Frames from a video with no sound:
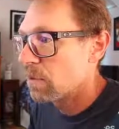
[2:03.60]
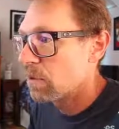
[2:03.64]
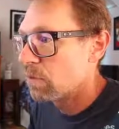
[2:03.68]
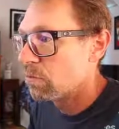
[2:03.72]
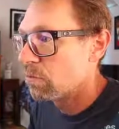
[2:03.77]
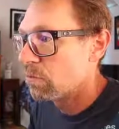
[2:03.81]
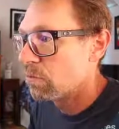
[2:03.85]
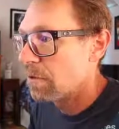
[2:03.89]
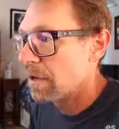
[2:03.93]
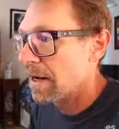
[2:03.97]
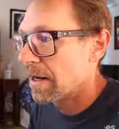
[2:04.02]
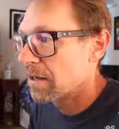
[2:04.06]

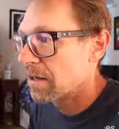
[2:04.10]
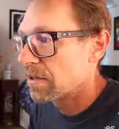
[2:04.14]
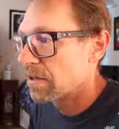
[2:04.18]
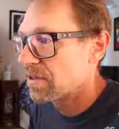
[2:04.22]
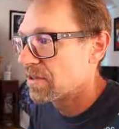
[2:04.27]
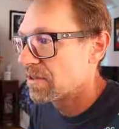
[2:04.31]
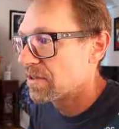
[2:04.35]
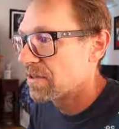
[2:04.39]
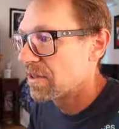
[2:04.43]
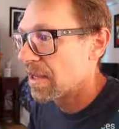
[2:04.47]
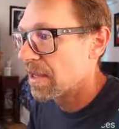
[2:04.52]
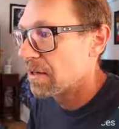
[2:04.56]
record
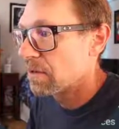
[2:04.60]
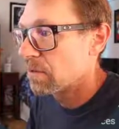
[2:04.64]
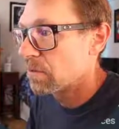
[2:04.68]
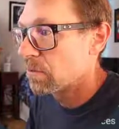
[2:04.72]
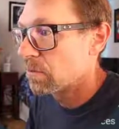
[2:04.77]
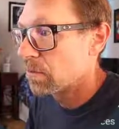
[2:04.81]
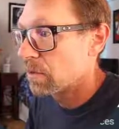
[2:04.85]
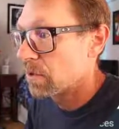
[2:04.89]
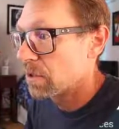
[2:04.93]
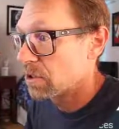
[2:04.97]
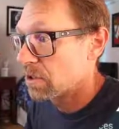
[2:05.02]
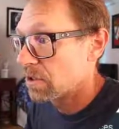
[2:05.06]
set,
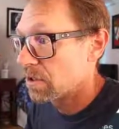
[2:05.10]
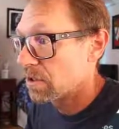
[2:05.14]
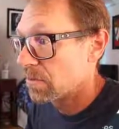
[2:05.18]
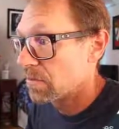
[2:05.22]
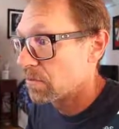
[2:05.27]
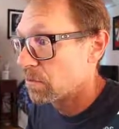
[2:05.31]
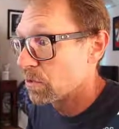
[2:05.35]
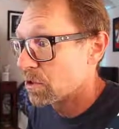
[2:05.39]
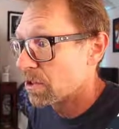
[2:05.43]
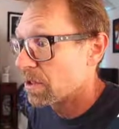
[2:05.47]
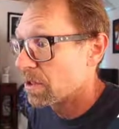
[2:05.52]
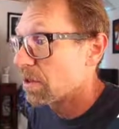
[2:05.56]
of
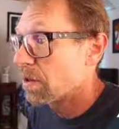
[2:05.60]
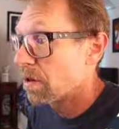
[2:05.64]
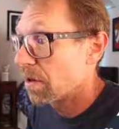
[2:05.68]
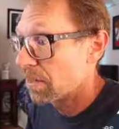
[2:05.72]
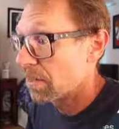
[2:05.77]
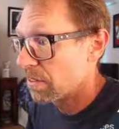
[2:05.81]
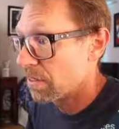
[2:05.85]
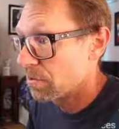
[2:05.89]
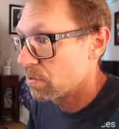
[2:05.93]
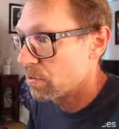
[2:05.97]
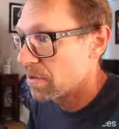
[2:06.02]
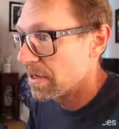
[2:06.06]
which there are
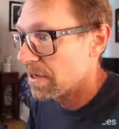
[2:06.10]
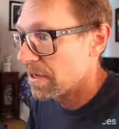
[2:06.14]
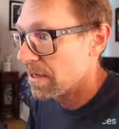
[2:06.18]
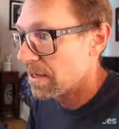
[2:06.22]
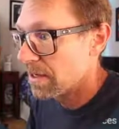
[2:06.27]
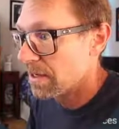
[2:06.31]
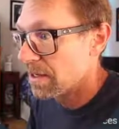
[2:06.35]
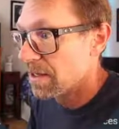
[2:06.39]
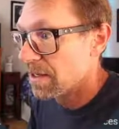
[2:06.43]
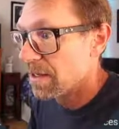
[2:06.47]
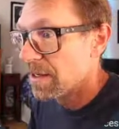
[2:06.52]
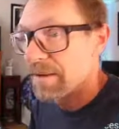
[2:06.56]
3,
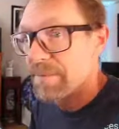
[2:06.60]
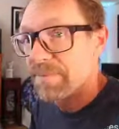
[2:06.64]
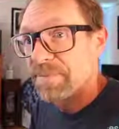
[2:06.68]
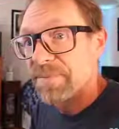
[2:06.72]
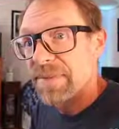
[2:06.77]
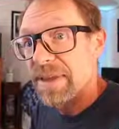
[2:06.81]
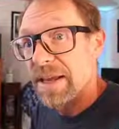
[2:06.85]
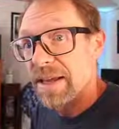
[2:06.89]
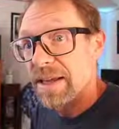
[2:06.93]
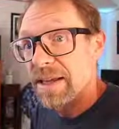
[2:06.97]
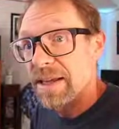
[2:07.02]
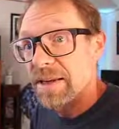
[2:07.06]

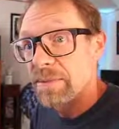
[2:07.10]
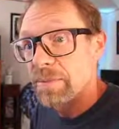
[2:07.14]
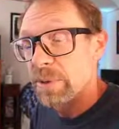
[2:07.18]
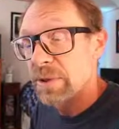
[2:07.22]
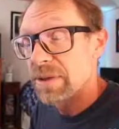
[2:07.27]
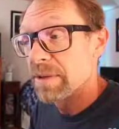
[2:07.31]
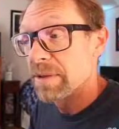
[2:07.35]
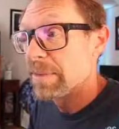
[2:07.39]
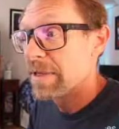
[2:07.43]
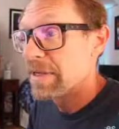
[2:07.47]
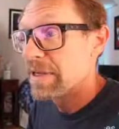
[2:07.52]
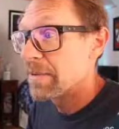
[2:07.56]
and put
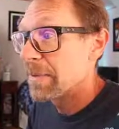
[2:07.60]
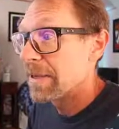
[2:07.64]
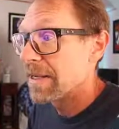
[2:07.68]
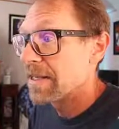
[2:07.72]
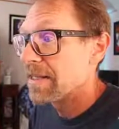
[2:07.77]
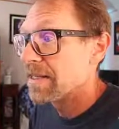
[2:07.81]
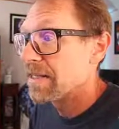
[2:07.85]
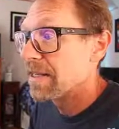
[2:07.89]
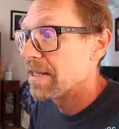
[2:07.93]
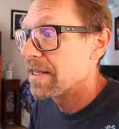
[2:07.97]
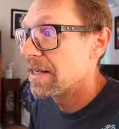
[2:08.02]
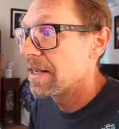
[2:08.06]
them into my
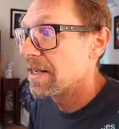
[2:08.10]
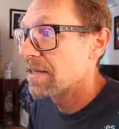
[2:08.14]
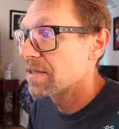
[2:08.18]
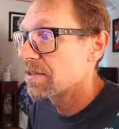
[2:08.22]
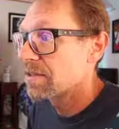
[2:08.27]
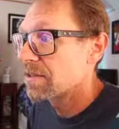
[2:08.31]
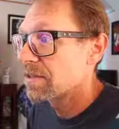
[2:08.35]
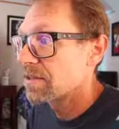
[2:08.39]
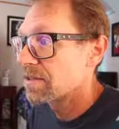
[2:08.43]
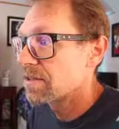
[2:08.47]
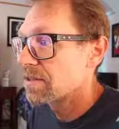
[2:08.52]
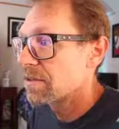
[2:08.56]

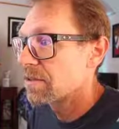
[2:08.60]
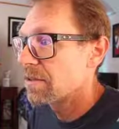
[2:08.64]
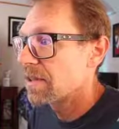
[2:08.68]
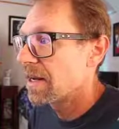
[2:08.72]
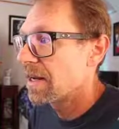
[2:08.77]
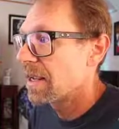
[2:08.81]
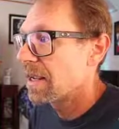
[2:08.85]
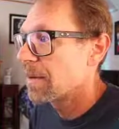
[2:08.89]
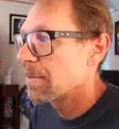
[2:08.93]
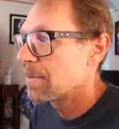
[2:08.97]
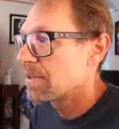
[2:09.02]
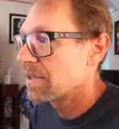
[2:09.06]
DNS so that
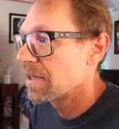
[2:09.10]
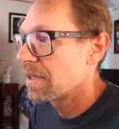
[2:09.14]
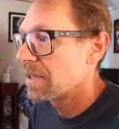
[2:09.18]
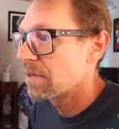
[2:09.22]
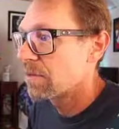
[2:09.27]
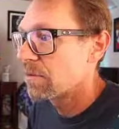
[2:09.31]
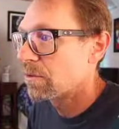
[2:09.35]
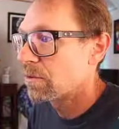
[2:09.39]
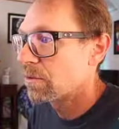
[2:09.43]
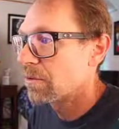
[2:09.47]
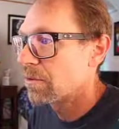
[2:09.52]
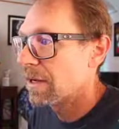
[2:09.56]
Amazon
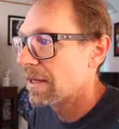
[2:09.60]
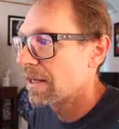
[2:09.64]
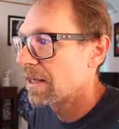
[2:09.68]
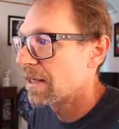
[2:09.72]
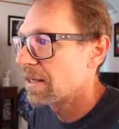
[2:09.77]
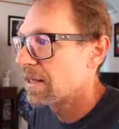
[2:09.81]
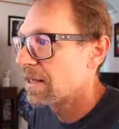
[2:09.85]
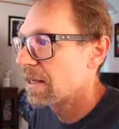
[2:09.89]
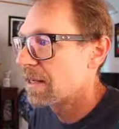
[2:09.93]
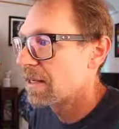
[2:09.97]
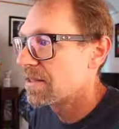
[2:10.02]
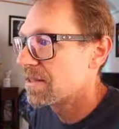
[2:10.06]
will
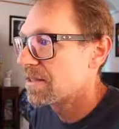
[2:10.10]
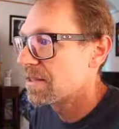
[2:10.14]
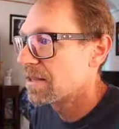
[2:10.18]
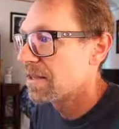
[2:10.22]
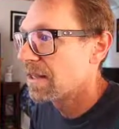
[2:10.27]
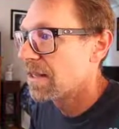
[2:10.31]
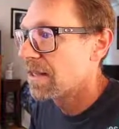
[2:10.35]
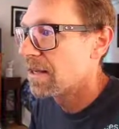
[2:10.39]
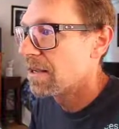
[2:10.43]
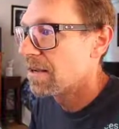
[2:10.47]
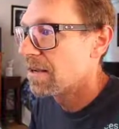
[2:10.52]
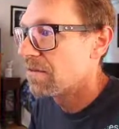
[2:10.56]
recognize and
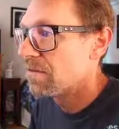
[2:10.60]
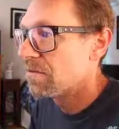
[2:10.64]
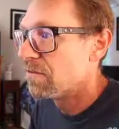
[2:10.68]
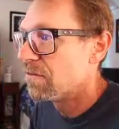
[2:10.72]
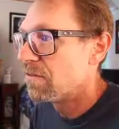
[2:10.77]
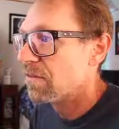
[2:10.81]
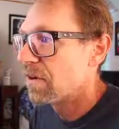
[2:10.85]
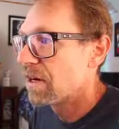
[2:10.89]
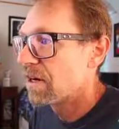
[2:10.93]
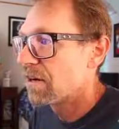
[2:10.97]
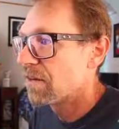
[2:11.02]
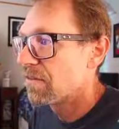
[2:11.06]
then
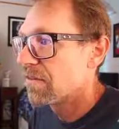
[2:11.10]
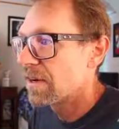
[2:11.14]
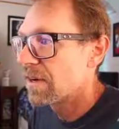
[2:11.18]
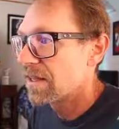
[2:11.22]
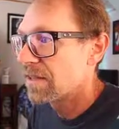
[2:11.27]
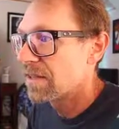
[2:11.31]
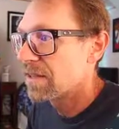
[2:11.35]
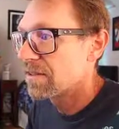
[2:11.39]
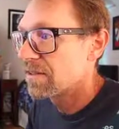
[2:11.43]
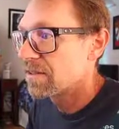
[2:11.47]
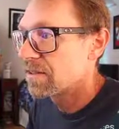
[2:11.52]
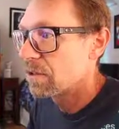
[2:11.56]
verify
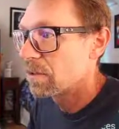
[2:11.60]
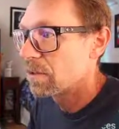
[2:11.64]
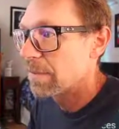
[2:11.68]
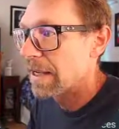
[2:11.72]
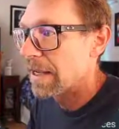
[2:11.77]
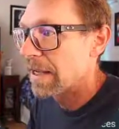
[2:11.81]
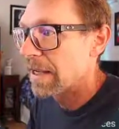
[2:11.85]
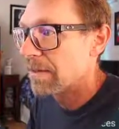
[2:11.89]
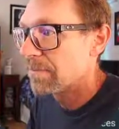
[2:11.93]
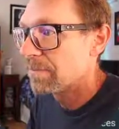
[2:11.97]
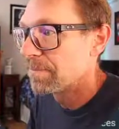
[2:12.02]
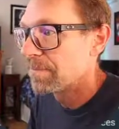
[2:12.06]
this
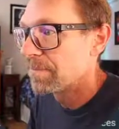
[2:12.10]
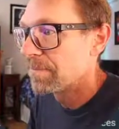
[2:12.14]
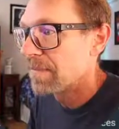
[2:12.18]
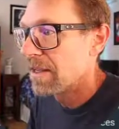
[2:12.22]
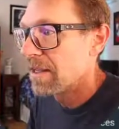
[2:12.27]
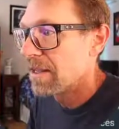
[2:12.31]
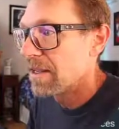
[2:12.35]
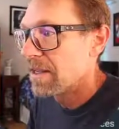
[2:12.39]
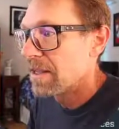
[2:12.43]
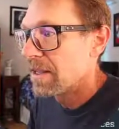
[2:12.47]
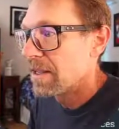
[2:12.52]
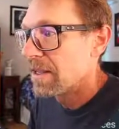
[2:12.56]
domain.
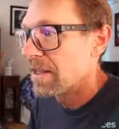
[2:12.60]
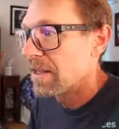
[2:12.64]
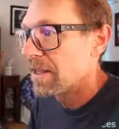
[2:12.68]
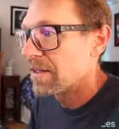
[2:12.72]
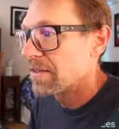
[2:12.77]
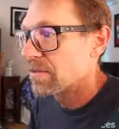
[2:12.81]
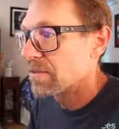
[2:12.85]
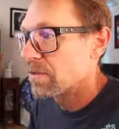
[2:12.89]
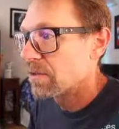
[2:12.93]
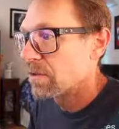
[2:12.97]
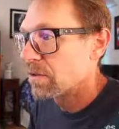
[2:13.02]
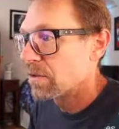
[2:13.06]

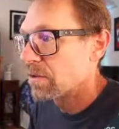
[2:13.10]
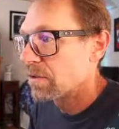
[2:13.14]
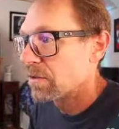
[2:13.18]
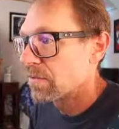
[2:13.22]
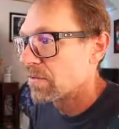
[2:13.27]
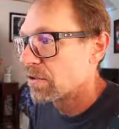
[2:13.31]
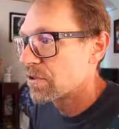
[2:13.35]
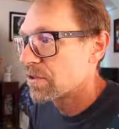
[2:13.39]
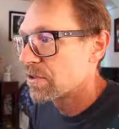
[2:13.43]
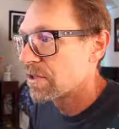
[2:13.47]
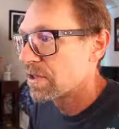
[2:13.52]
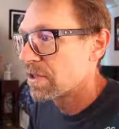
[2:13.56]
And so the
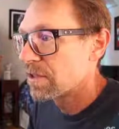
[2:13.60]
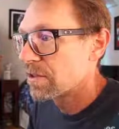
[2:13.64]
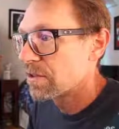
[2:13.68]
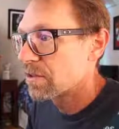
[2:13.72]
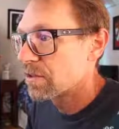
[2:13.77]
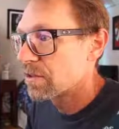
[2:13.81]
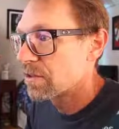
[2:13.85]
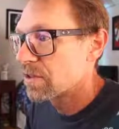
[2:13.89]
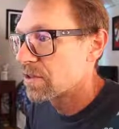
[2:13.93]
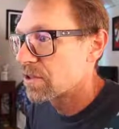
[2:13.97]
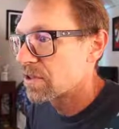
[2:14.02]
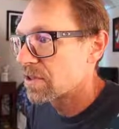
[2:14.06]
first thing I'll
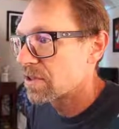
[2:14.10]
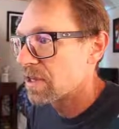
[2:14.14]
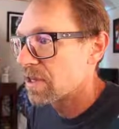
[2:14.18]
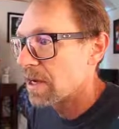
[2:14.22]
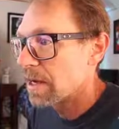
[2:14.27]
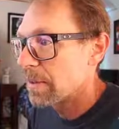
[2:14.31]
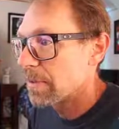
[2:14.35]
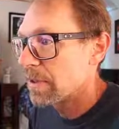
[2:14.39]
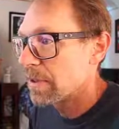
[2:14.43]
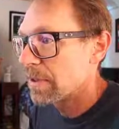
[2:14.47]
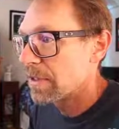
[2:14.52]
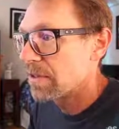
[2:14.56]
do is just
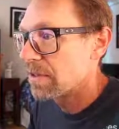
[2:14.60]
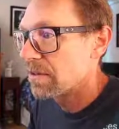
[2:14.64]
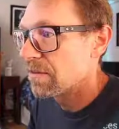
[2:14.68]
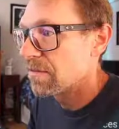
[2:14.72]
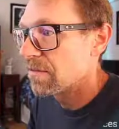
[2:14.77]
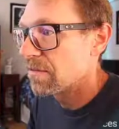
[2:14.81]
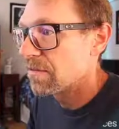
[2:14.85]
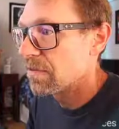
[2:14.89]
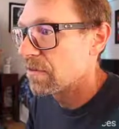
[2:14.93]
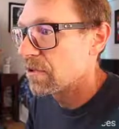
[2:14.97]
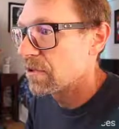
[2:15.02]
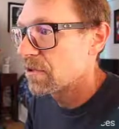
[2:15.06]
copy the
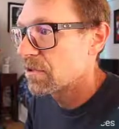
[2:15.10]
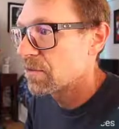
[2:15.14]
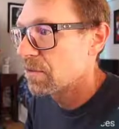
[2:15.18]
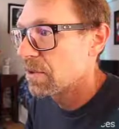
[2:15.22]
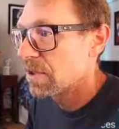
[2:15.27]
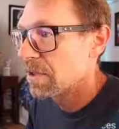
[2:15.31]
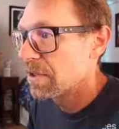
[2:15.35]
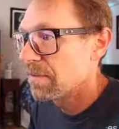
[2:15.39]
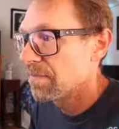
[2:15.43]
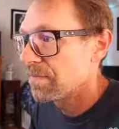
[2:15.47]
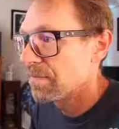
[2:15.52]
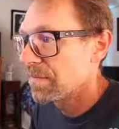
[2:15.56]
first
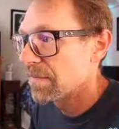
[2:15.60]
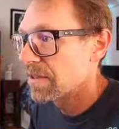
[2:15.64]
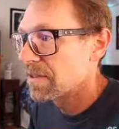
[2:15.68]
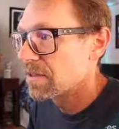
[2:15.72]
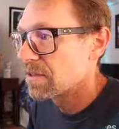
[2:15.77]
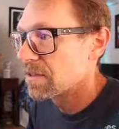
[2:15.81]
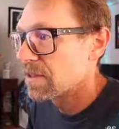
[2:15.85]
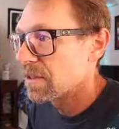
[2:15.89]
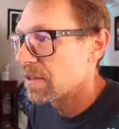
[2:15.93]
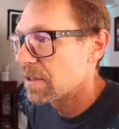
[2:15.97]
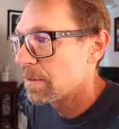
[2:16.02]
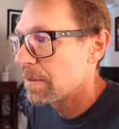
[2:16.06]
one. This
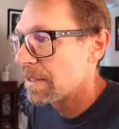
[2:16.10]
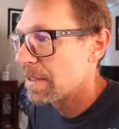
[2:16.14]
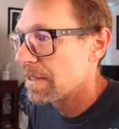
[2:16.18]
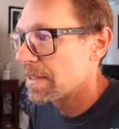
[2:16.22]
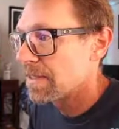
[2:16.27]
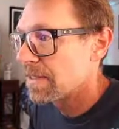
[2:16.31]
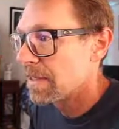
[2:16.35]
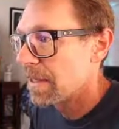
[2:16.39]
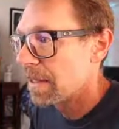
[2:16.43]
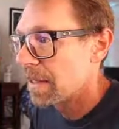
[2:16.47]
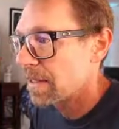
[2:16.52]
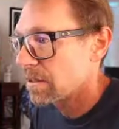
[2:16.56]
is going to be a
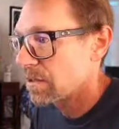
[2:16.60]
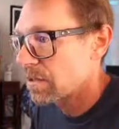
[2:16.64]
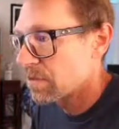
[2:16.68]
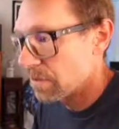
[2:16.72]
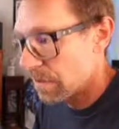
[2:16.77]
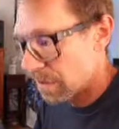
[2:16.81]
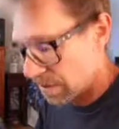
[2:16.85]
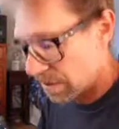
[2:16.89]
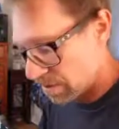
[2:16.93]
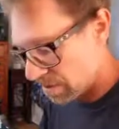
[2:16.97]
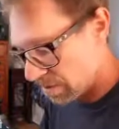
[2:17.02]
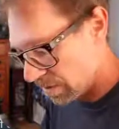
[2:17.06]
text
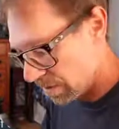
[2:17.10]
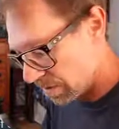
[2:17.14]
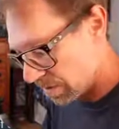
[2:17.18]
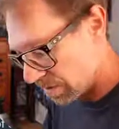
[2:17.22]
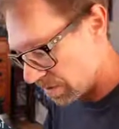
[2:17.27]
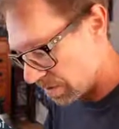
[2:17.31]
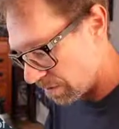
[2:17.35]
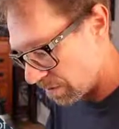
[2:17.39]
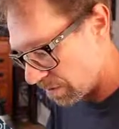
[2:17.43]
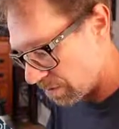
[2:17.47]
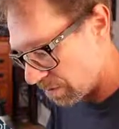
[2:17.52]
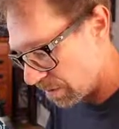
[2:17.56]
record,
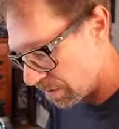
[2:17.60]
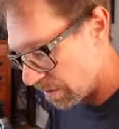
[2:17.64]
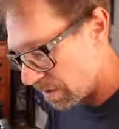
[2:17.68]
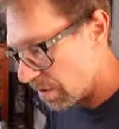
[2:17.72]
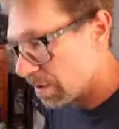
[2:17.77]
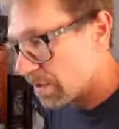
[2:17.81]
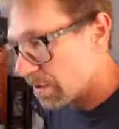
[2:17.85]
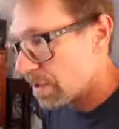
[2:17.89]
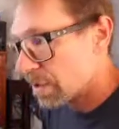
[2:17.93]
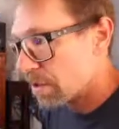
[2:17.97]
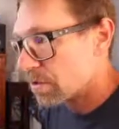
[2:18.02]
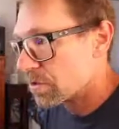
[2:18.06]
so
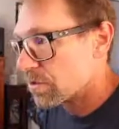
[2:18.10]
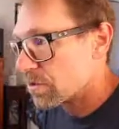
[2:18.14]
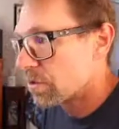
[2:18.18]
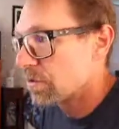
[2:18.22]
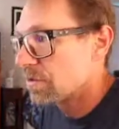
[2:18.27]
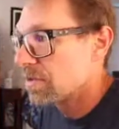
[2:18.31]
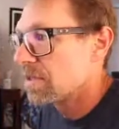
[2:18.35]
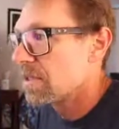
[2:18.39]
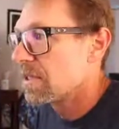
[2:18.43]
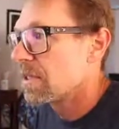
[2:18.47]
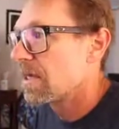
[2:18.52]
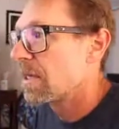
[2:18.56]

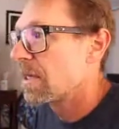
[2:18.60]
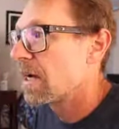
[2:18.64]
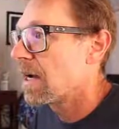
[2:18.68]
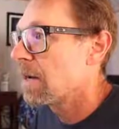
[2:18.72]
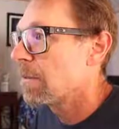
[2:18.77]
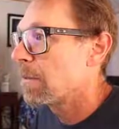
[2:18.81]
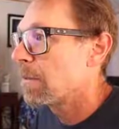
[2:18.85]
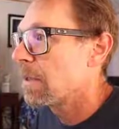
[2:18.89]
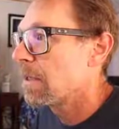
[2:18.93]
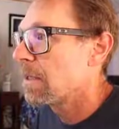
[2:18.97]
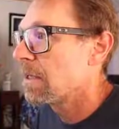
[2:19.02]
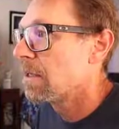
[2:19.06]
Control-C to
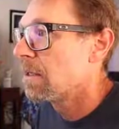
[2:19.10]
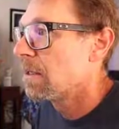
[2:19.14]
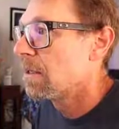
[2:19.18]
copy